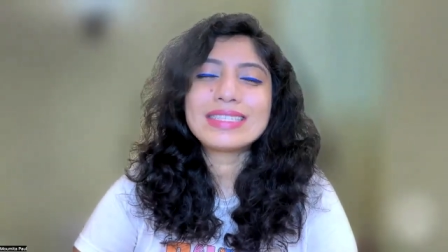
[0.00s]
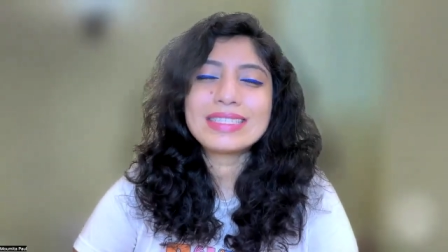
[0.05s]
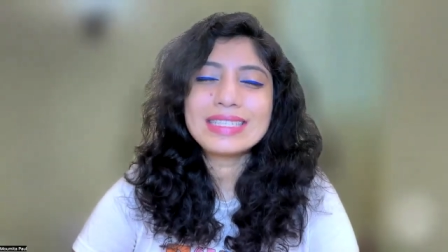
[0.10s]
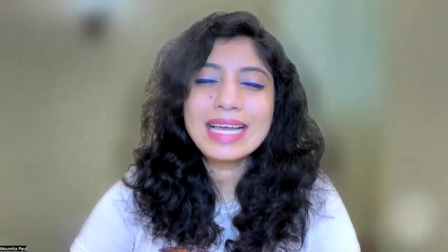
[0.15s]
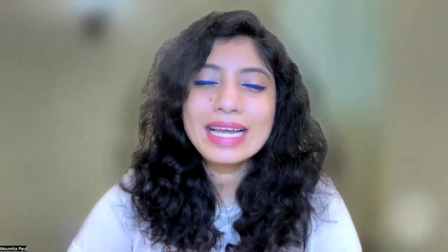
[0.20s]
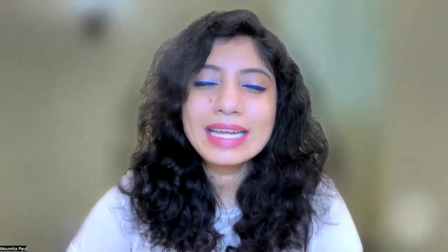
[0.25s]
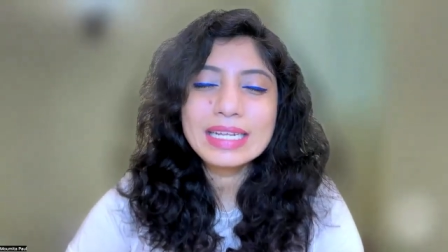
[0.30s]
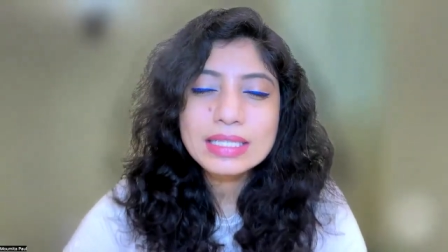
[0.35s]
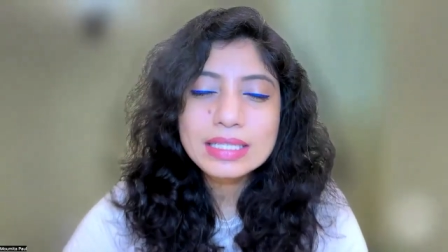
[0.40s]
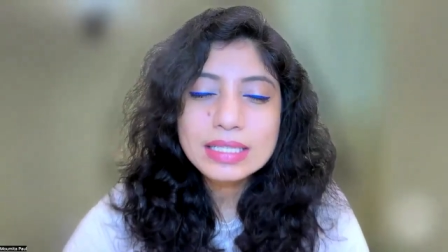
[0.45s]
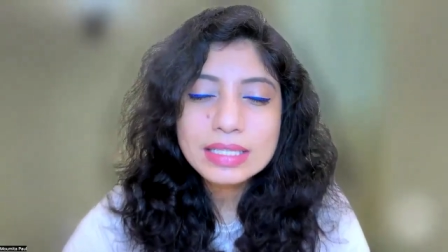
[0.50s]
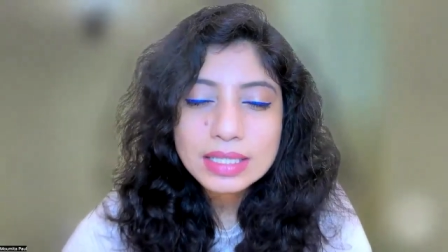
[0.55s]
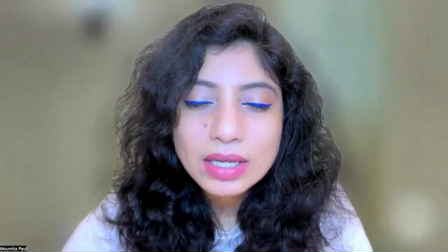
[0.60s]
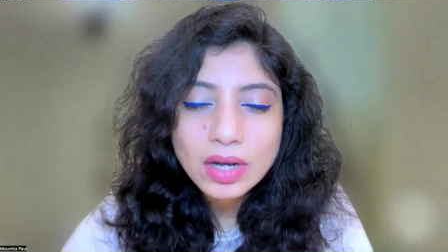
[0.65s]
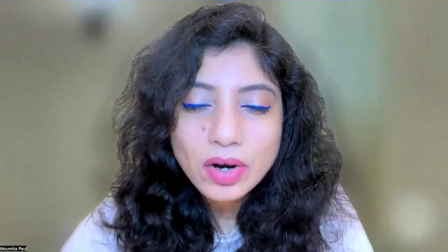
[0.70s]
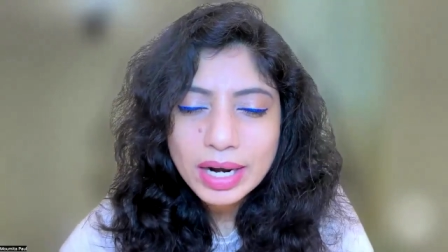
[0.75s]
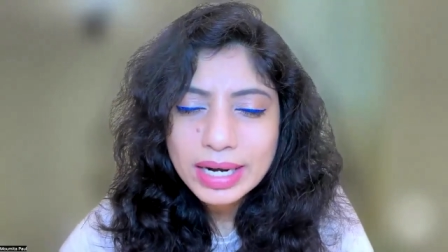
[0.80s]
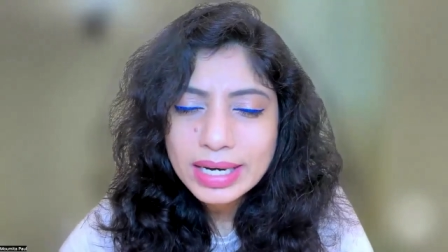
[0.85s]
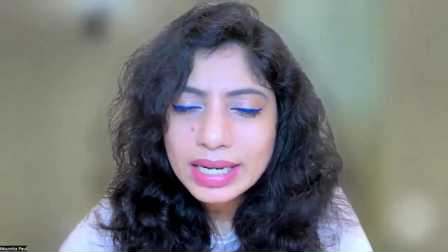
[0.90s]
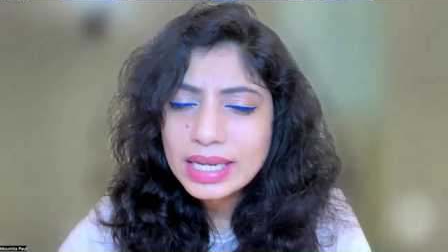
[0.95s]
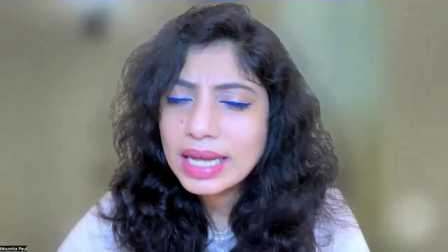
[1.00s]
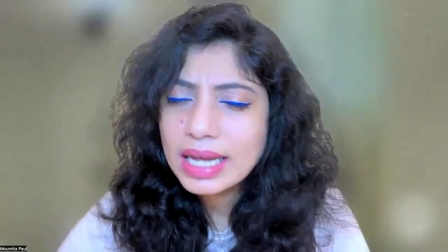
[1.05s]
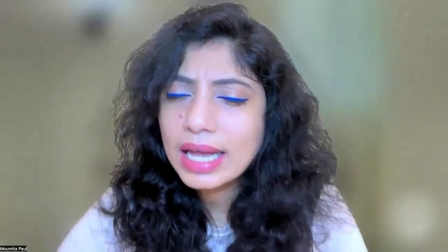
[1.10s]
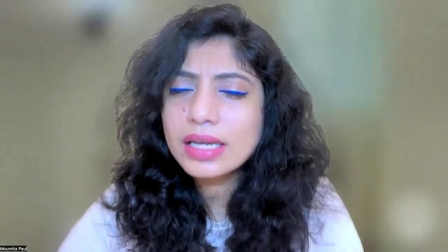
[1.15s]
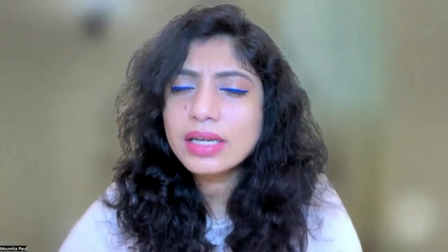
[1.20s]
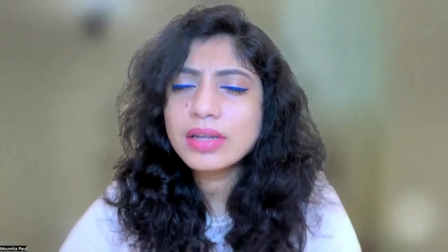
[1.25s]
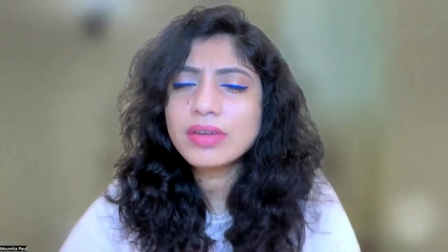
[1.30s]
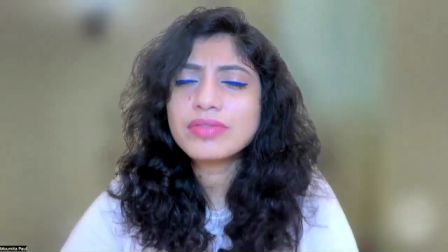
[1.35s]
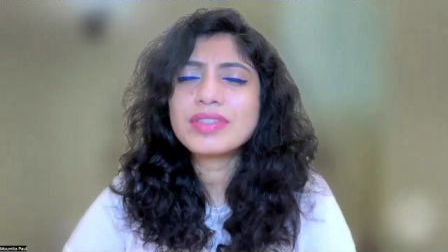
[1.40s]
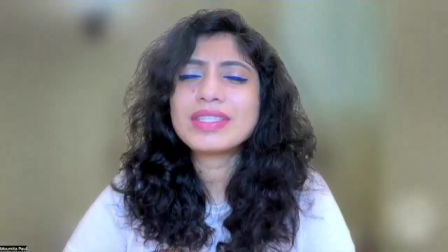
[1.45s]
sense or any
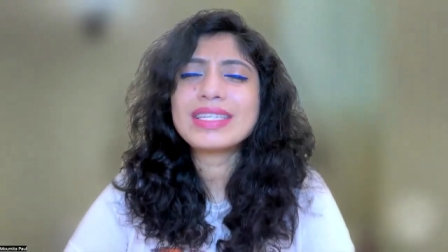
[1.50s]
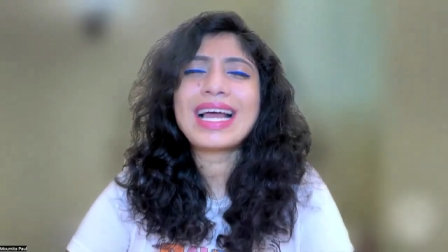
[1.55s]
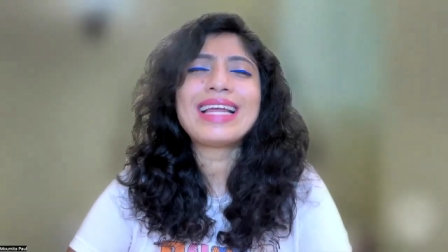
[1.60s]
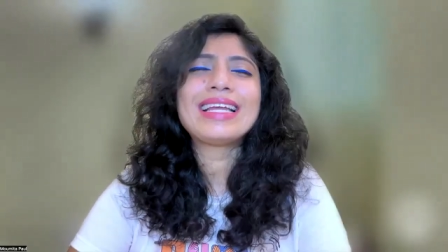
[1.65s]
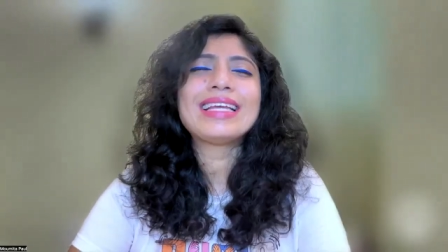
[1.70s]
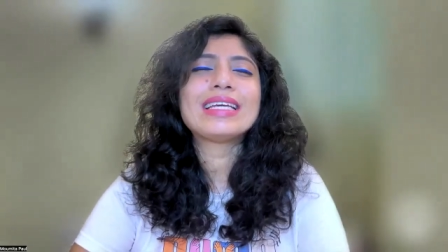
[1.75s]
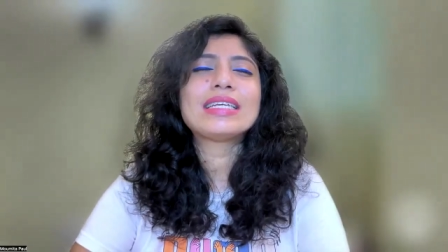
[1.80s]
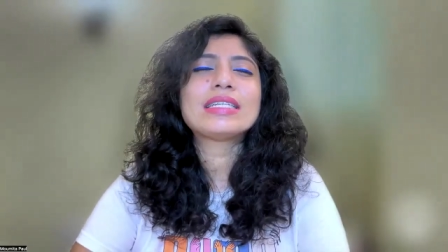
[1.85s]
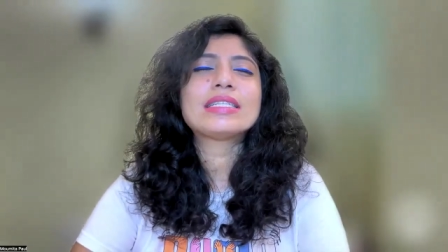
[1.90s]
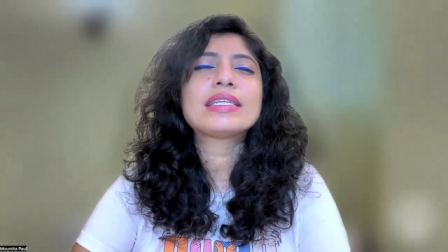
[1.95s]
kind of psychic